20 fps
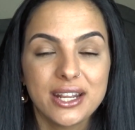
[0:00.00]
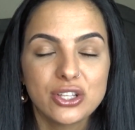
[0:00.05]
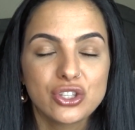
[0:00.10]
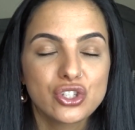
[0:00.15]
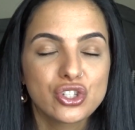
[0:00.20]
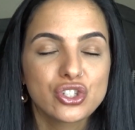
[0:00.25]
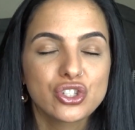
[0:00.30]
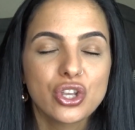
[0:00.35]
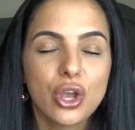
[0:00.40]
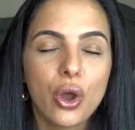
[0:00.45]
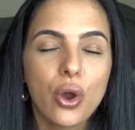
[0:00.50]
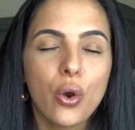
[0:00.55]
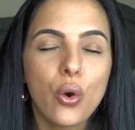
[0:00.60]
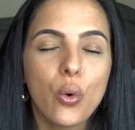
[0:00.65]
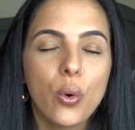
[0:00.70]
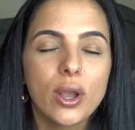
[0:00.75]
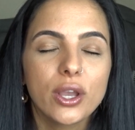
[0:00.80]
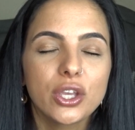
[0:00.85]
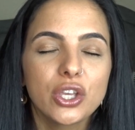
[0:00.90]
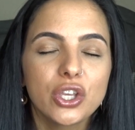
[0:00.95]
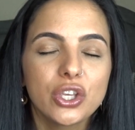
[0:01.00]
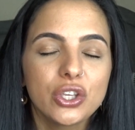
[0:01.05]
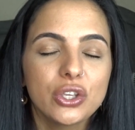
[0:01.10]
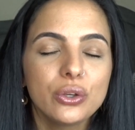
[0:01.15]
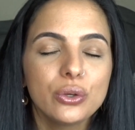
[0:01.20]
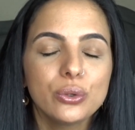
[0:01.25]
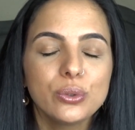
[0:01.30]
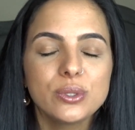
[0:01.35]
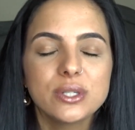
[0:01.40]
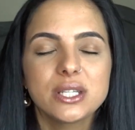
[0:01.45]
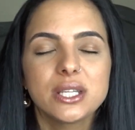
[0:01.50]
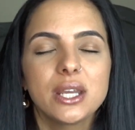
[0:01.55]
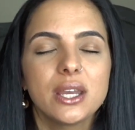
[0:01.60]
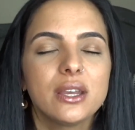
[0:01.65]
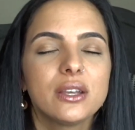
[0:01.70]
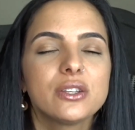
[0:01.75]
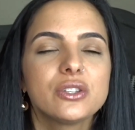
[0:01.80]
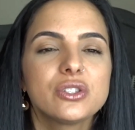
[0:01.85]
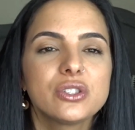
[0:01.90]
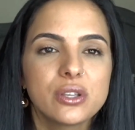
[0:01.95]
It's so cute,
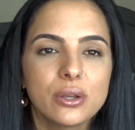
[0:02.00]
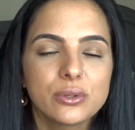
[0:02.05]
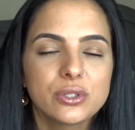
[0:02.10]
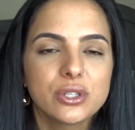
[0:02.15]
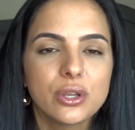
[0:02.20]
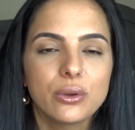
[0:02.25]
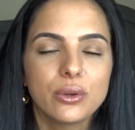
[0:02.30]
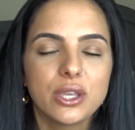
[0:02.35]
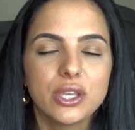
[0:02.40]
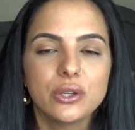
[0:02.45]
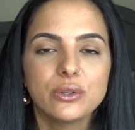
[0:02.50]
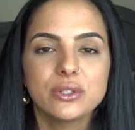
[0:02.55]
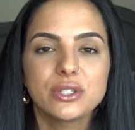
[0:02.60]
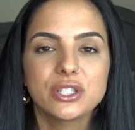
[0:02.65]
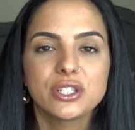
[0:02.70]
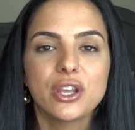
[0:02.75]
so, so cute.